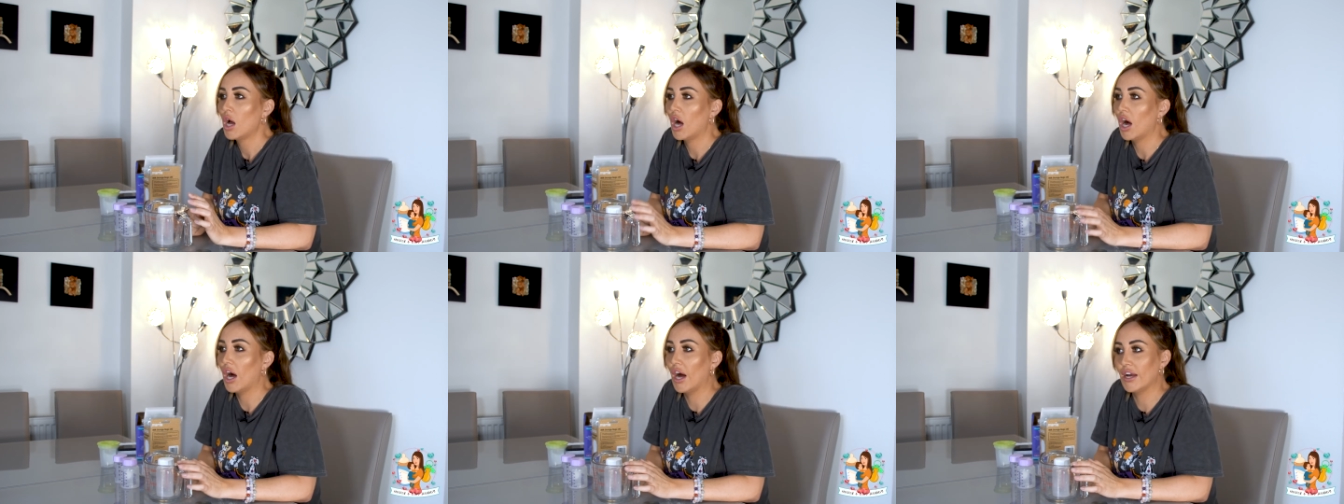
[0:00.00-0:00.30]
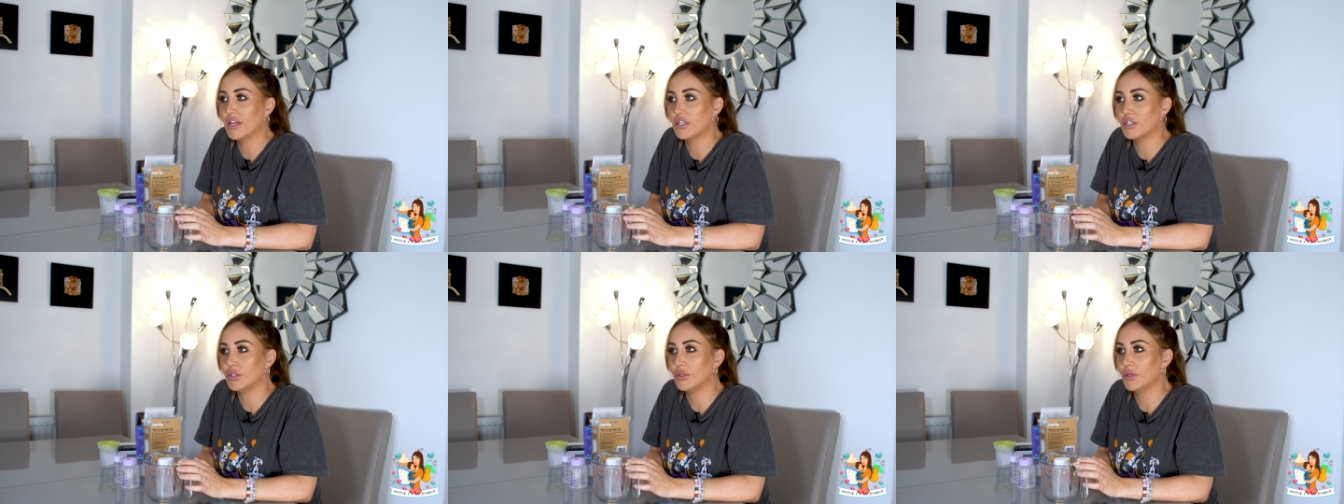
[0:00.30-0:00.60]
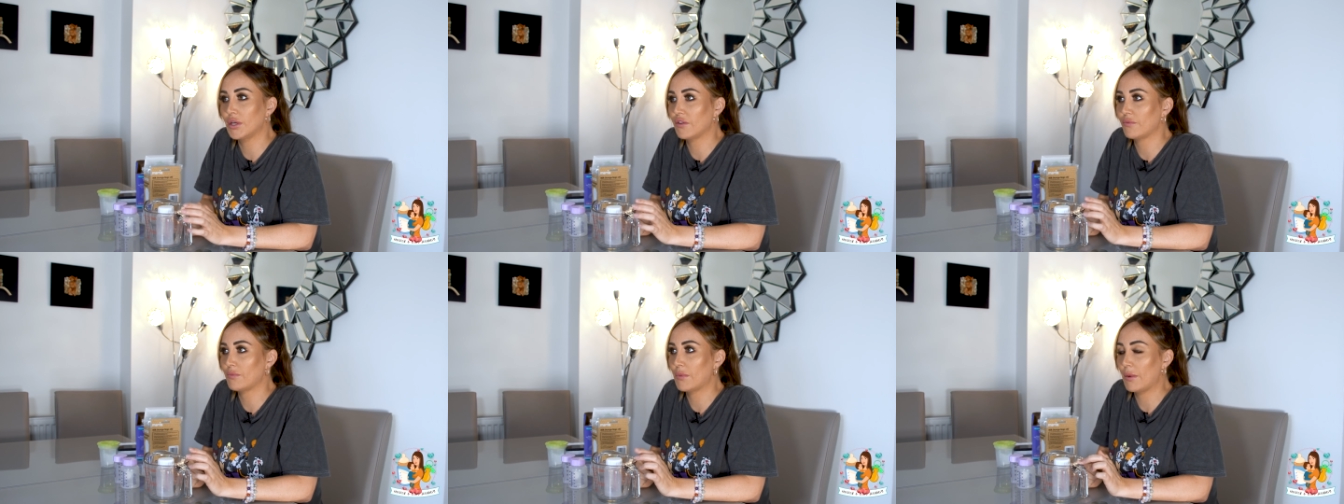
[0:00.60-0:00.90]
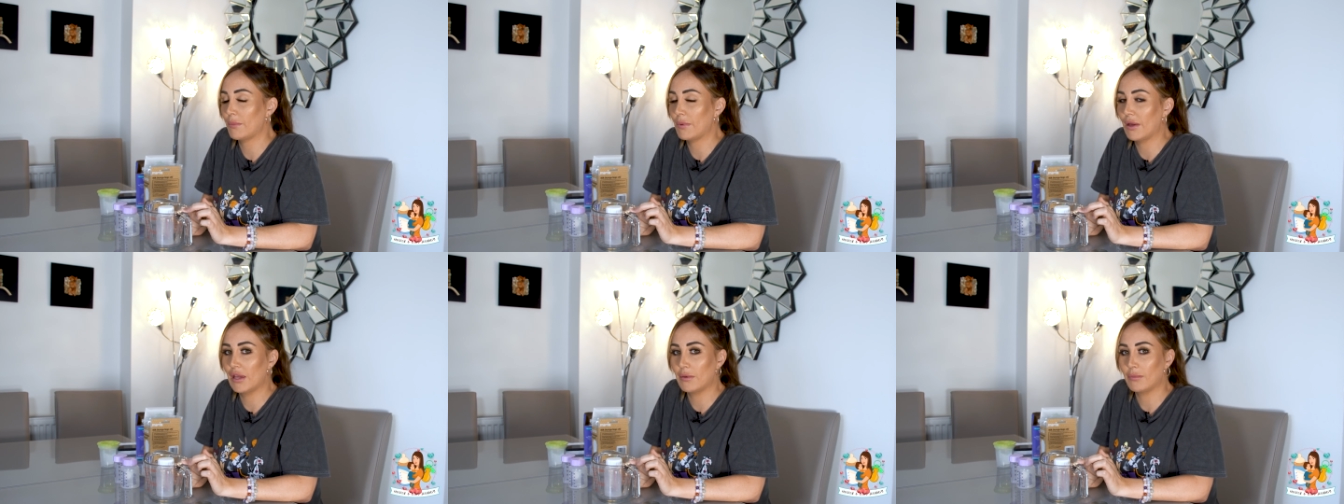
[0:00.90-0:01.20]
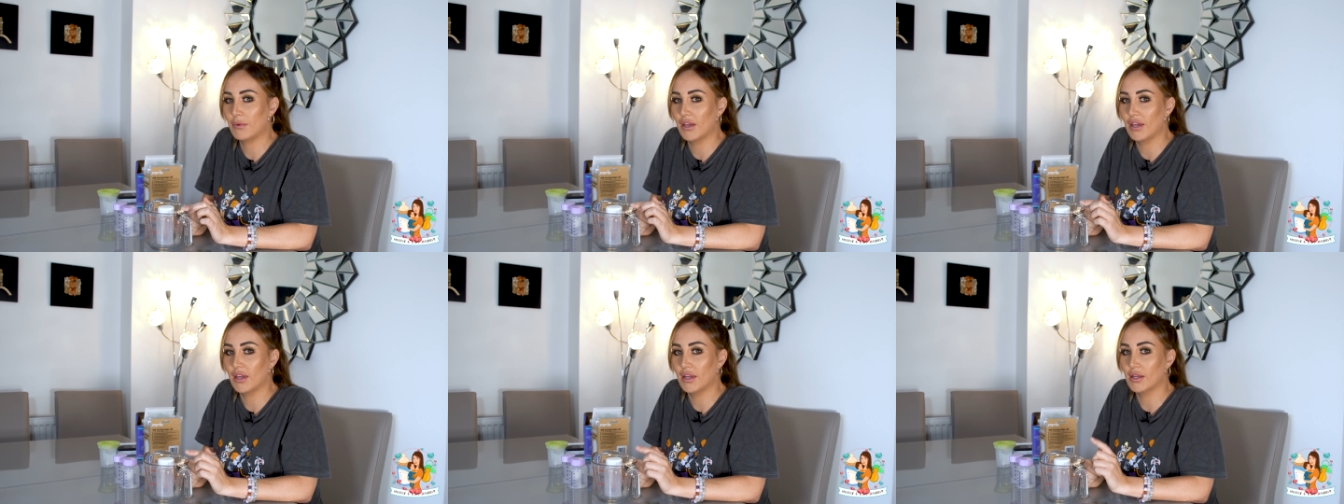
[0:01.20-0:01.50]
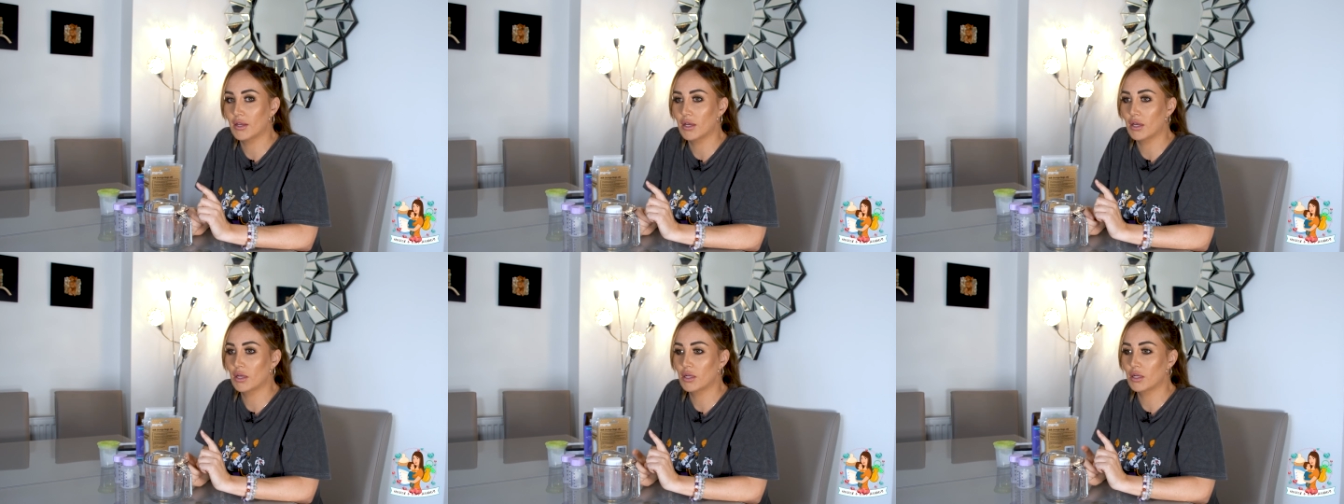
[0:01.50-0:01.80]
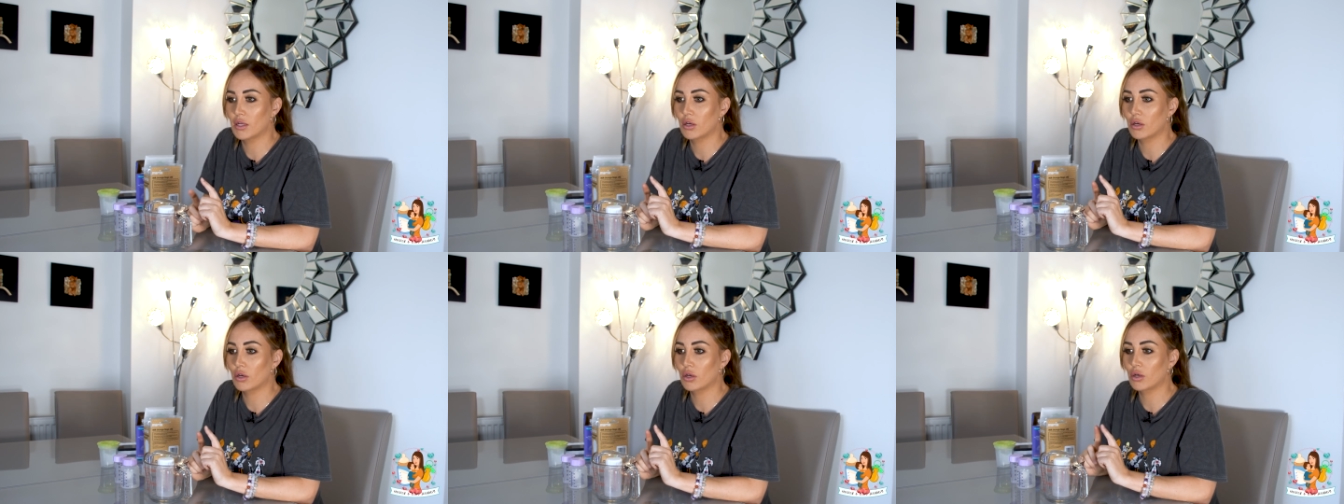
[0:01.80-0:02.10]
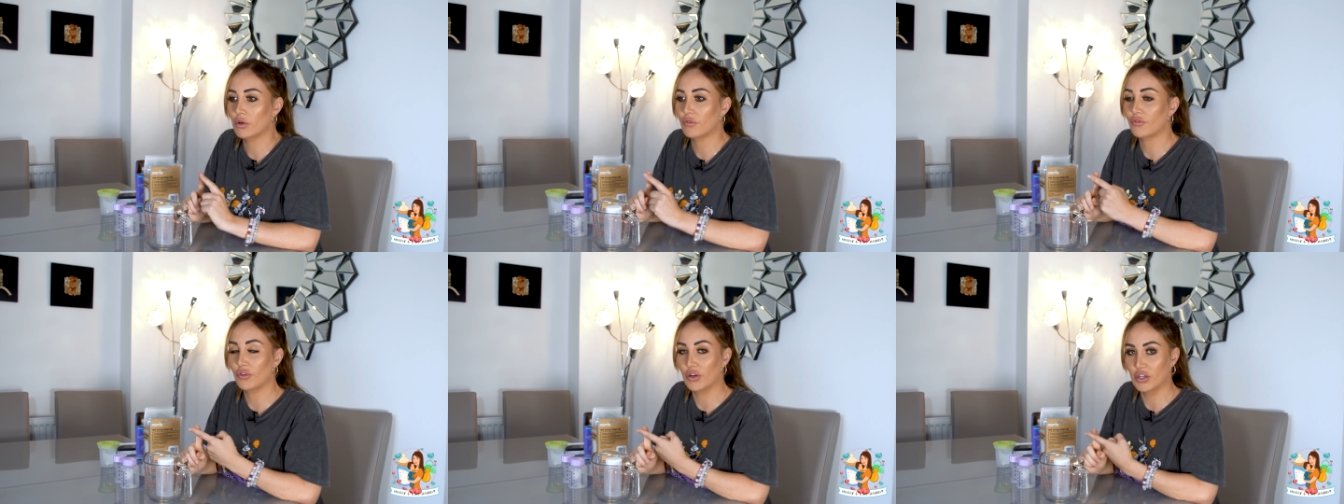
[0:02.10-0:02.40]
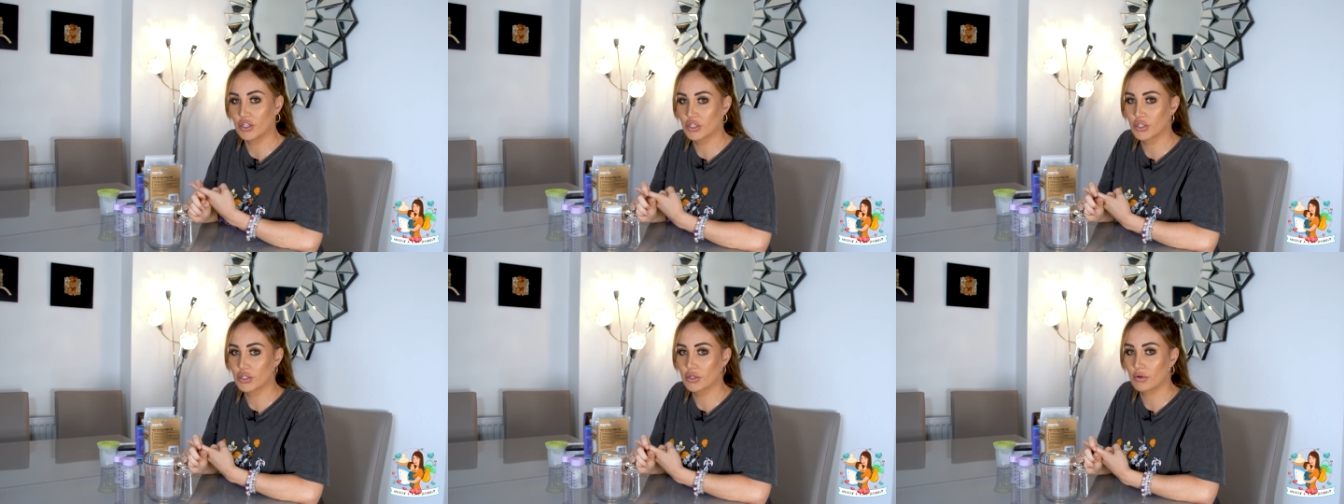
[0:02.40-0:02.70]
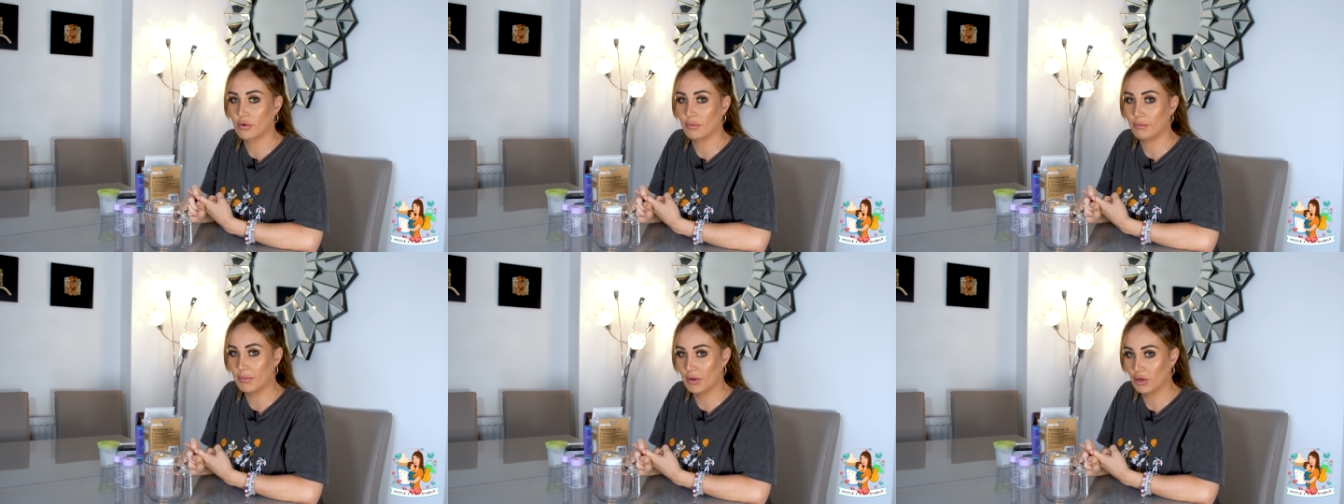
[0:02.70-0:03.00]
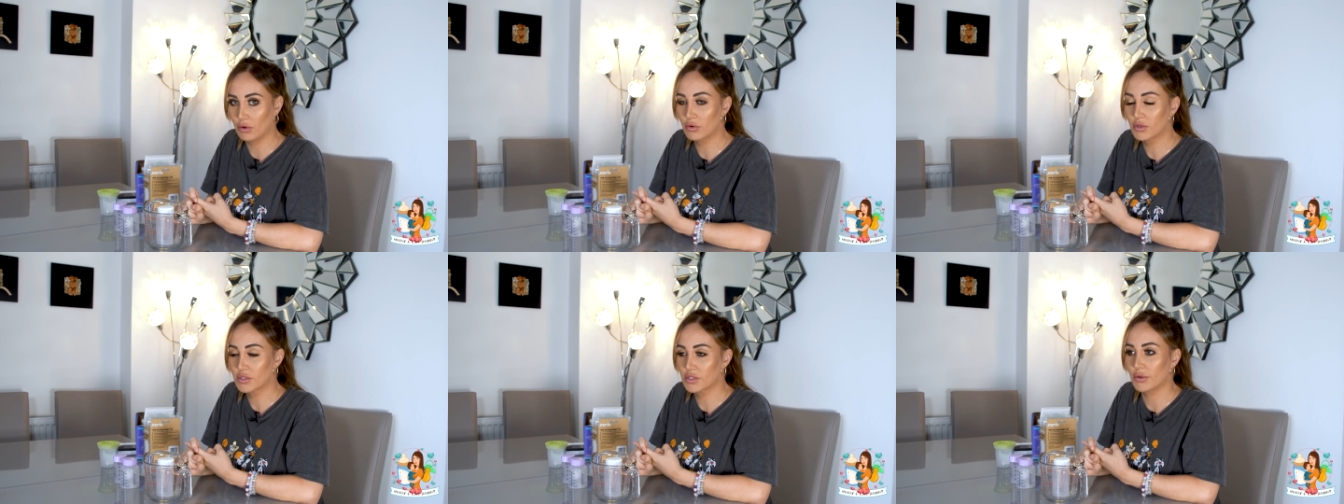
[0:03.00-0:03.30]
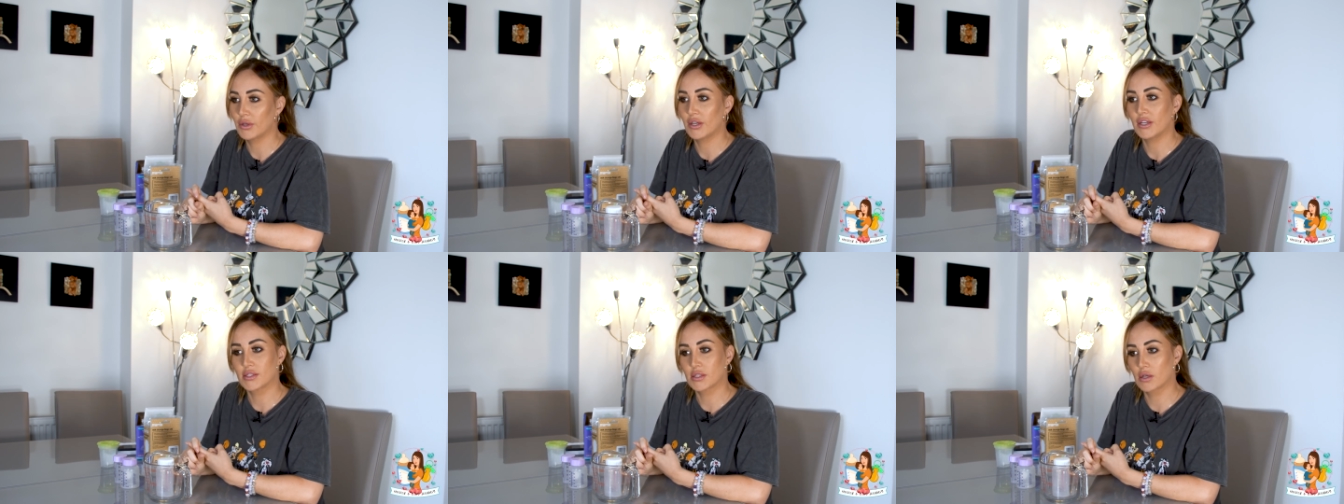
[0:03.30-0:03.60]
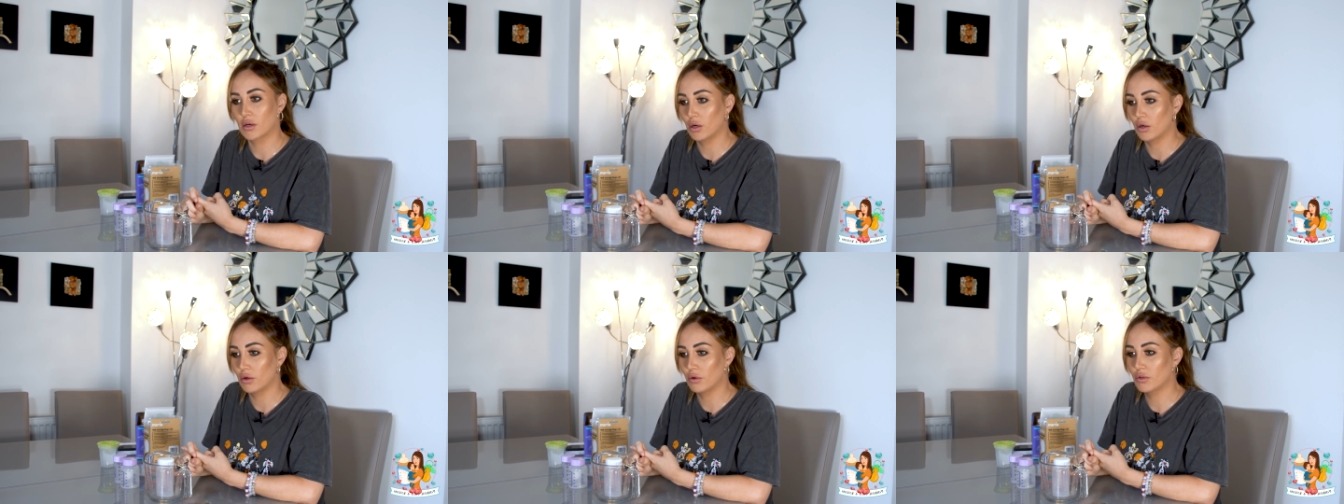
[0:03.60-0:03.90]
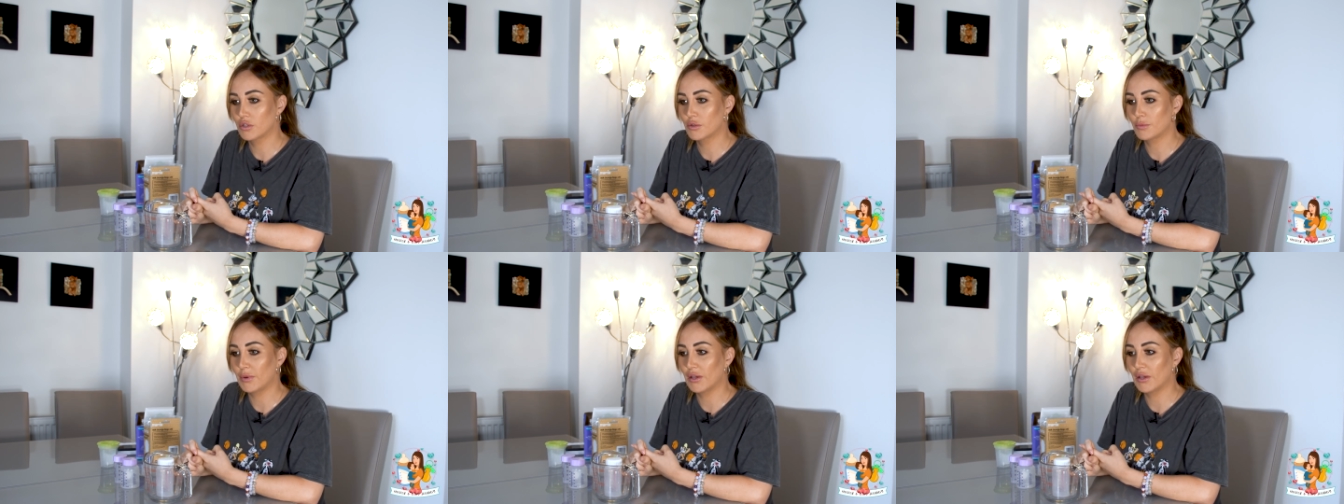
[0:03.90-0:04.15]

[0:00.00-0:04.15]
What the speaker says: I do give my baby fridge milk, so it is cold,